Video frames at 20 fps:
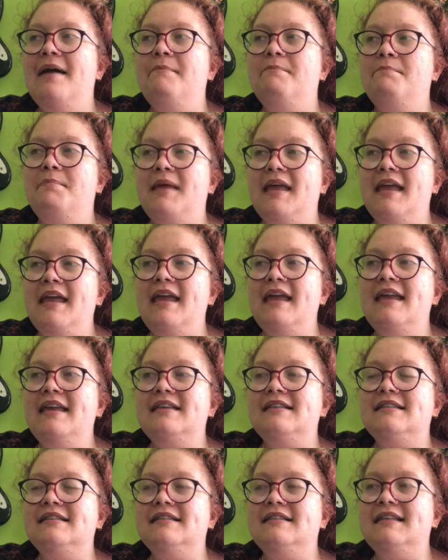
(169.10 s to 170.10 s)
B,
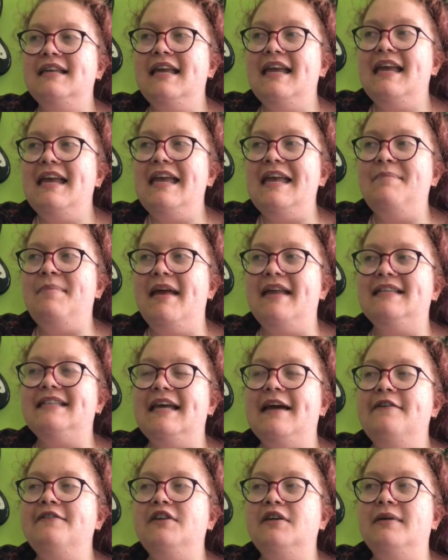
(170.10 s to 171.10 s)
C. But
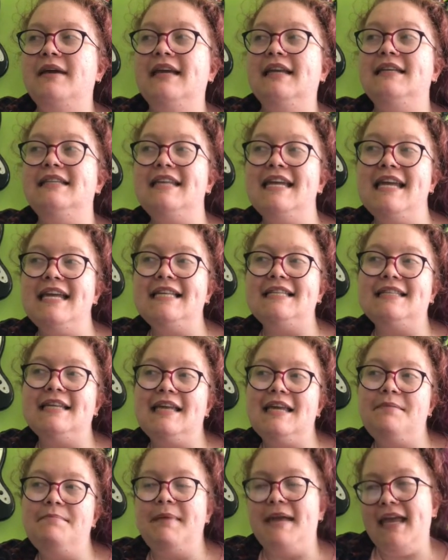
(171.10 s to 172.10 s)
instead of doing D,
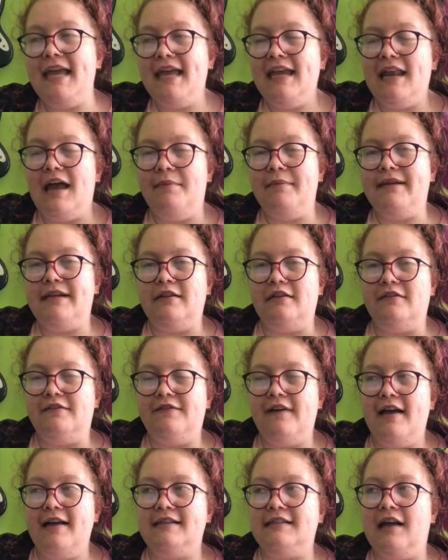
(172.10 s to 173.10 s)
C, B like we did on the
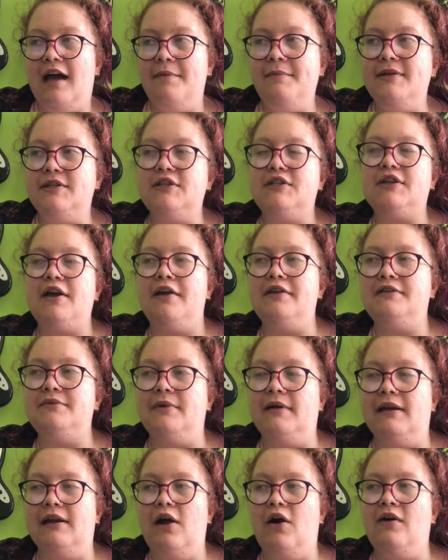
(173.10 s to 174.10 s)
first line, we just go to
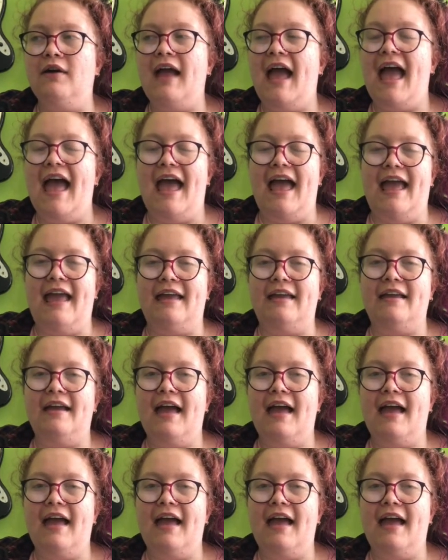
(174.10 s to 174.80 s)
a long A.